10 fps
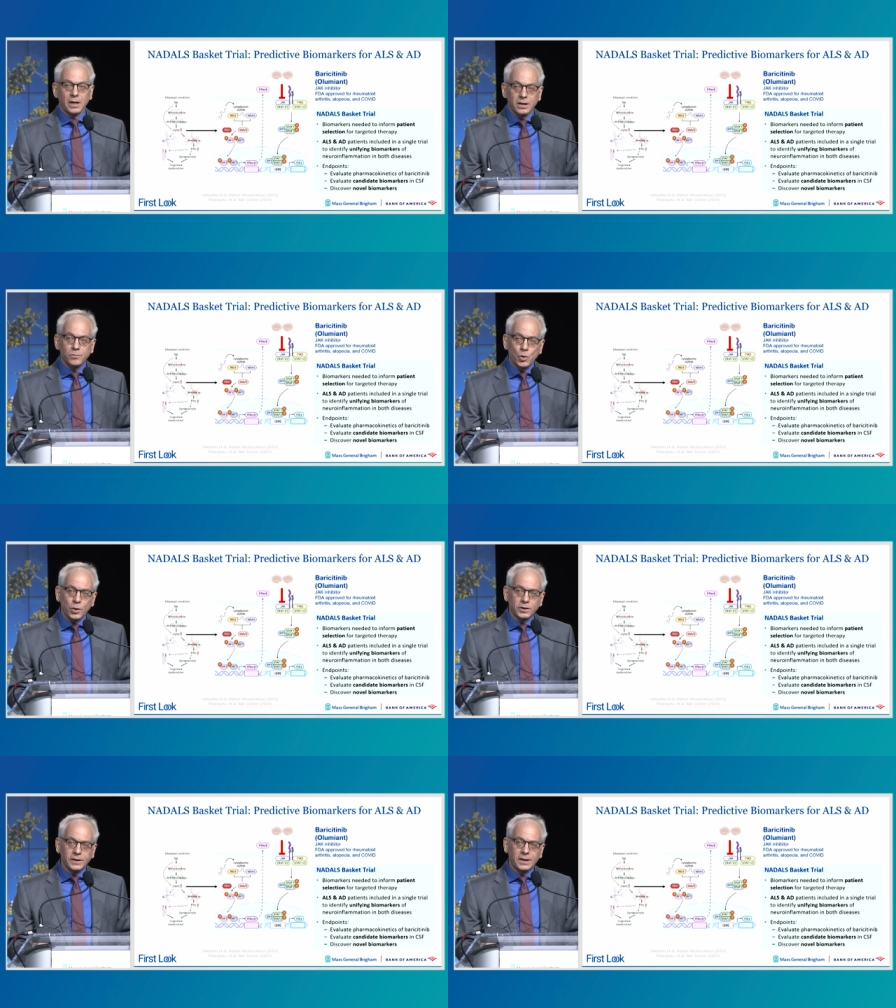And
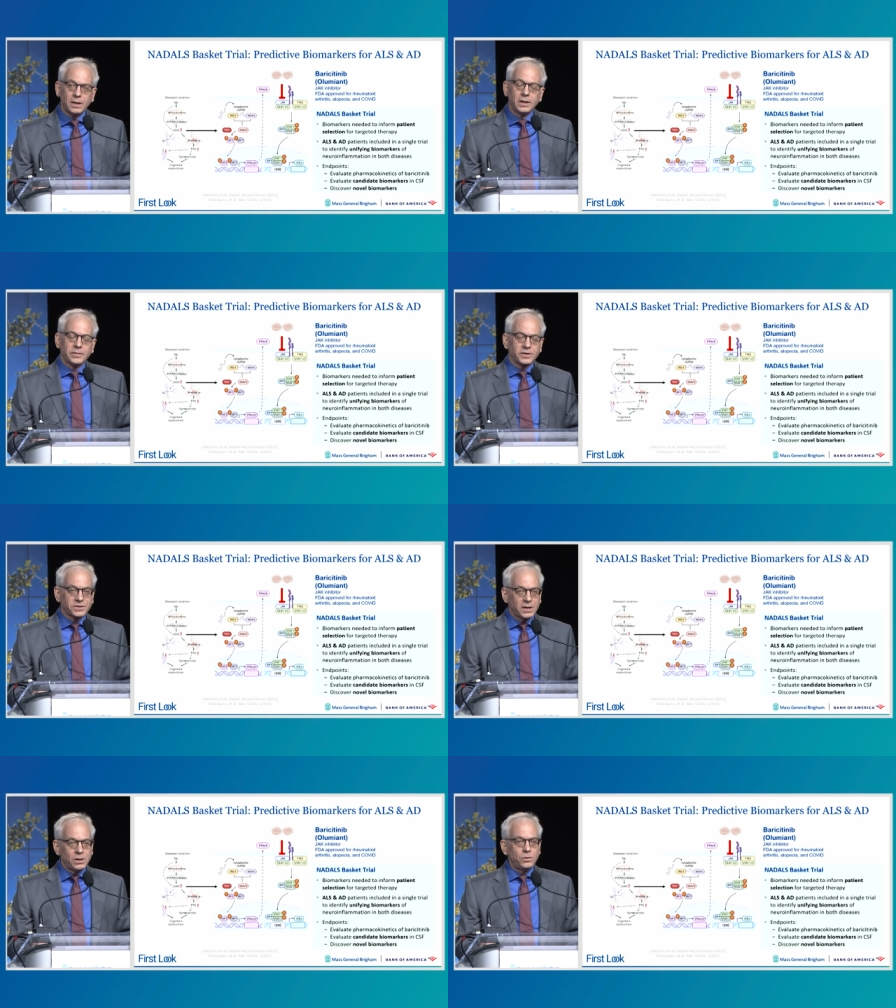importantly, there's
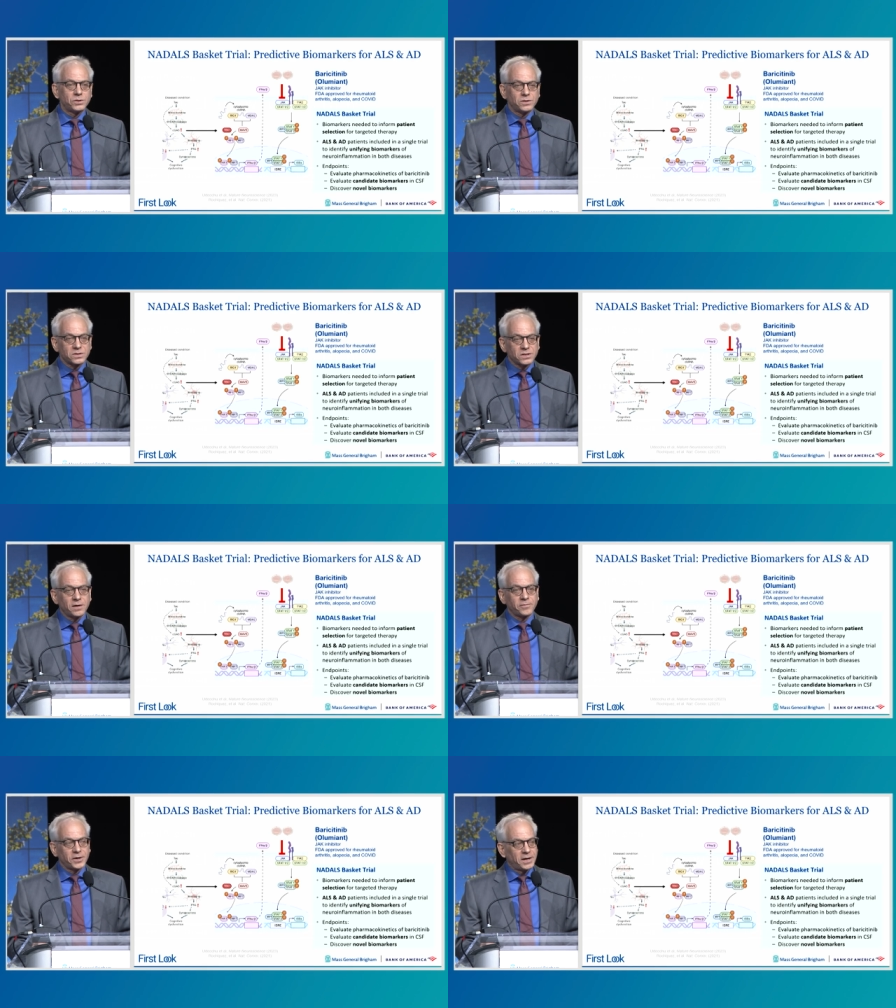a huge
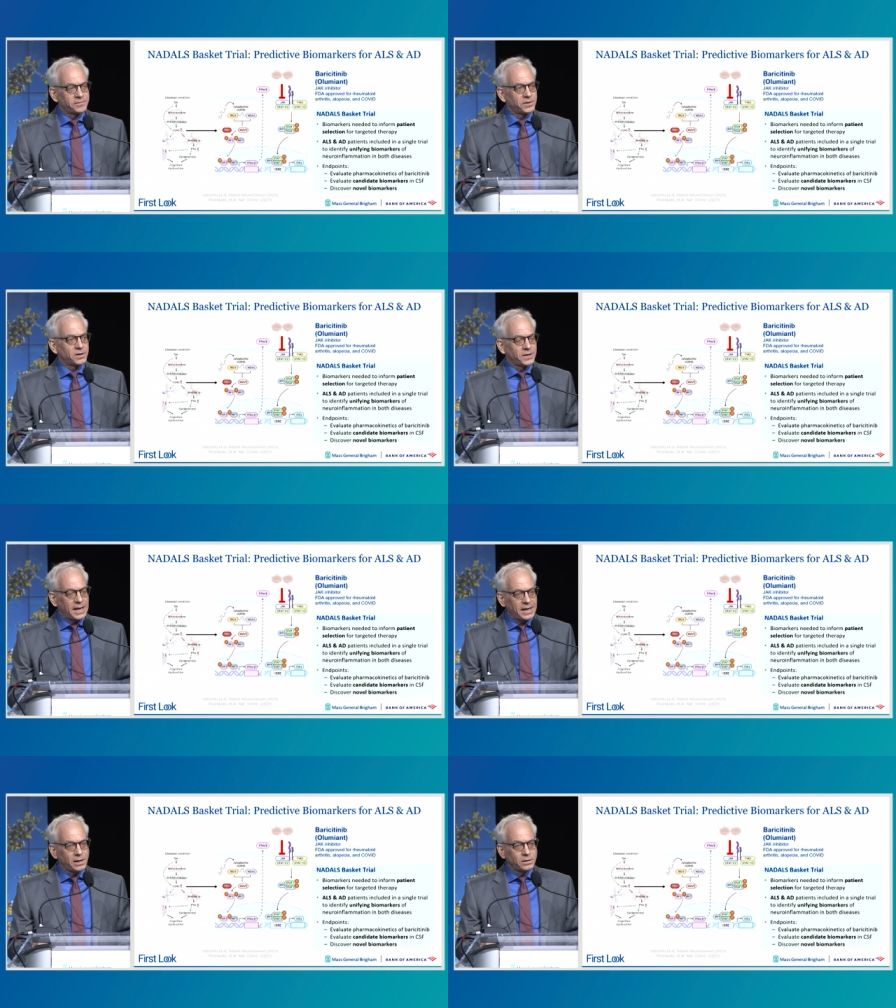discovery effort on the
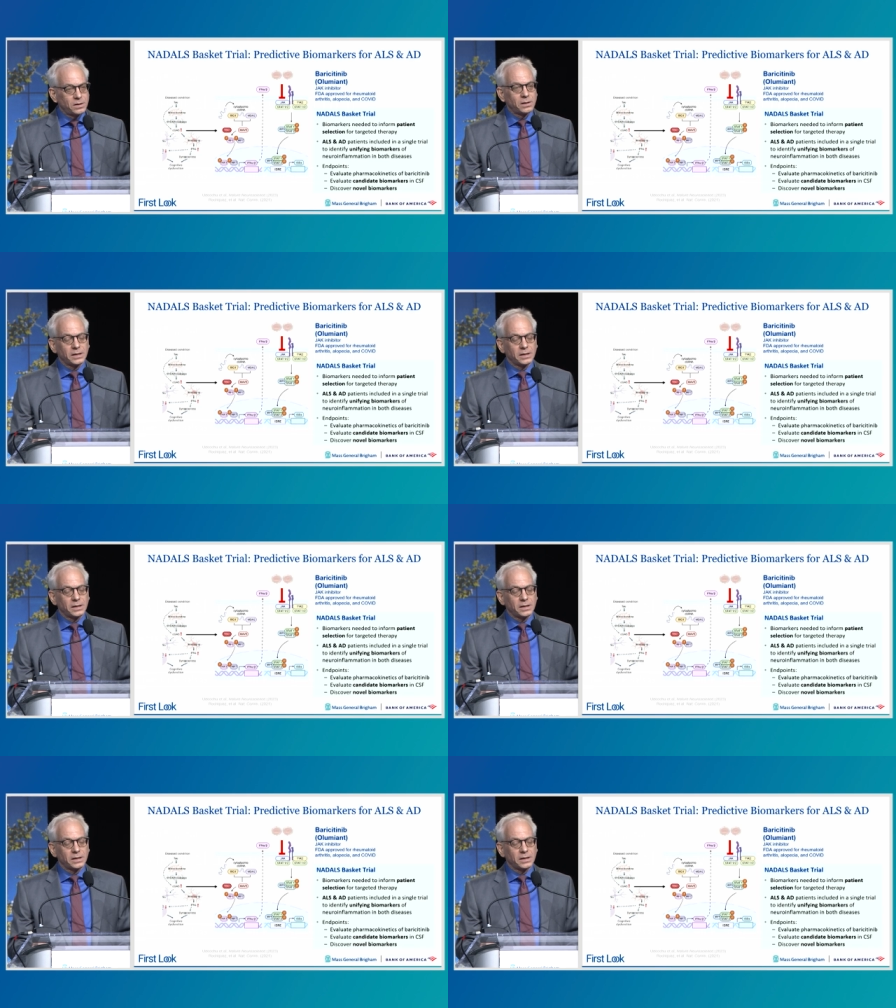end.